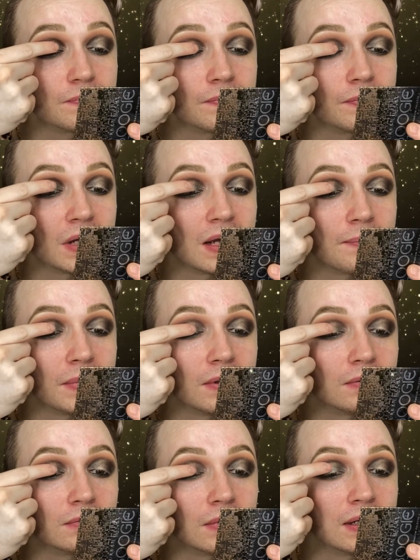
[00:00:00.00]
pop it
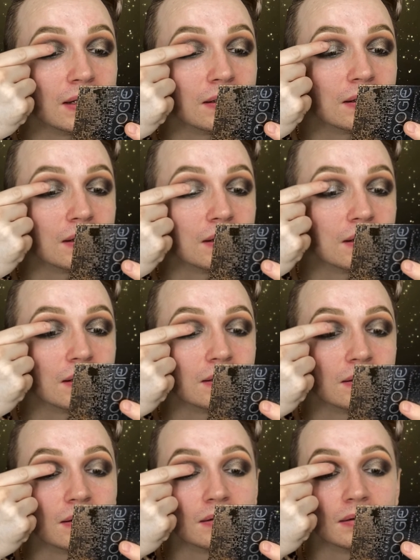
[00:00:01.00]
right on
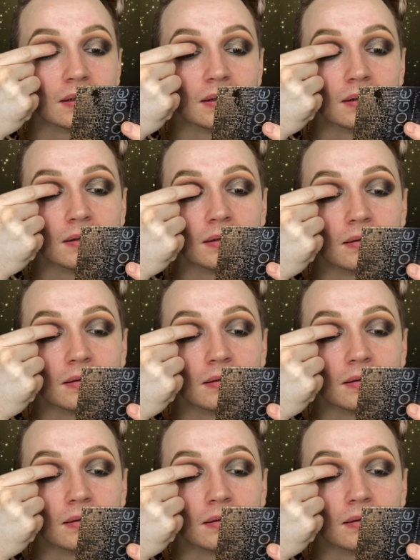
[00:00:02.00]
the lid.